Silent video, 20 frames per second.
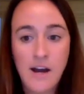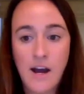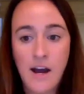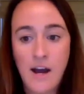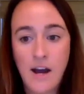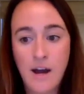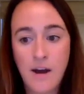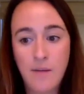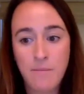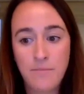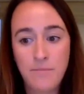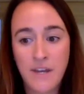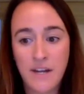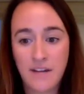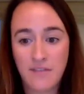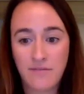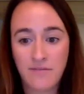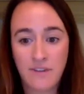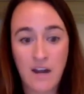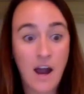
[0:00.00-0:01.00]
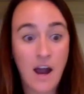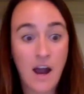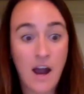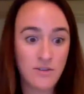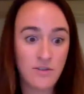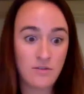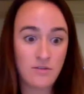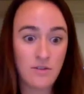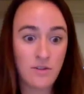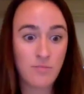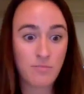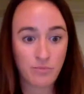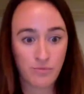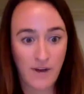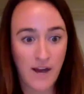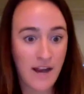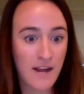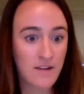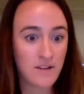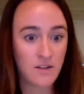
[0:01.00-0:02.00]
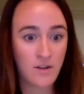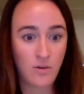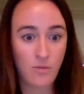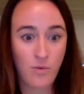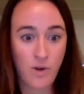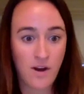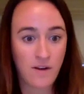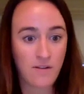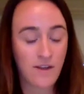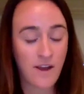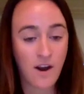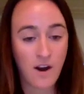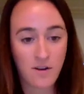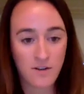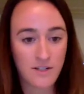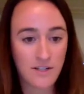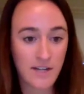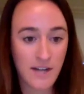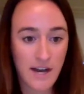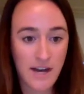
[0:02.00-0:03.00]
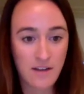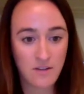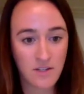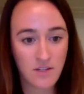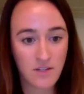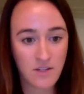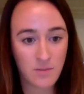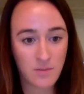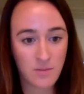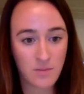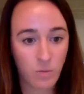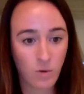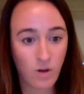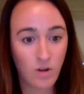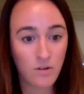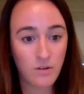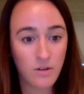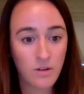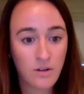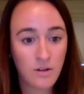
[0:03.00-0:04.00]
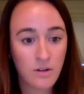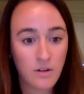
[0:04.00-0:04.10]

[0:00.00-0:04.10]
that have gotten the brand to where they are today in the sports world.